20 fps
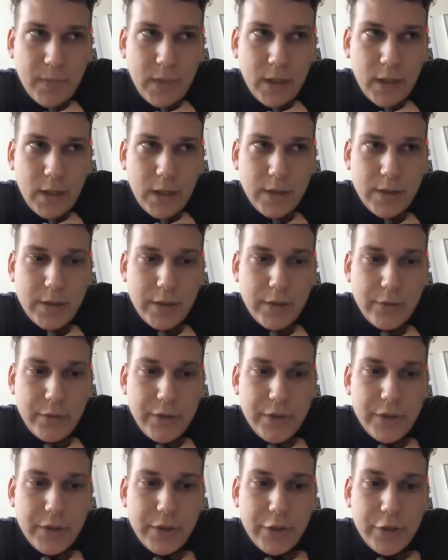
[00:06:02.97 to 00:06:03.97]

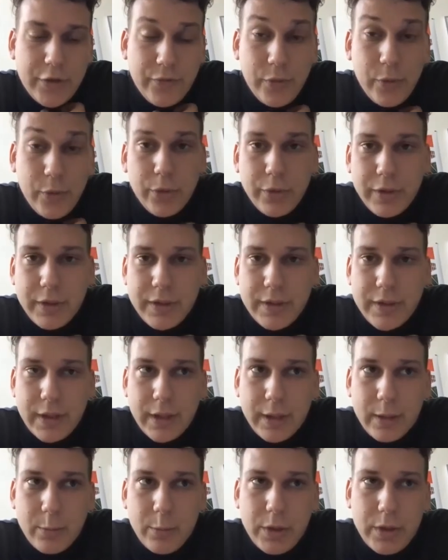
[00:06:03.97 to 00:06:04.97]
research for
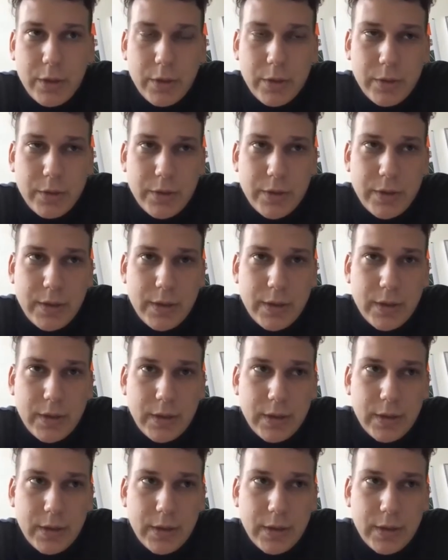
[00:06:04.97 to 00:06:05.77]
design, because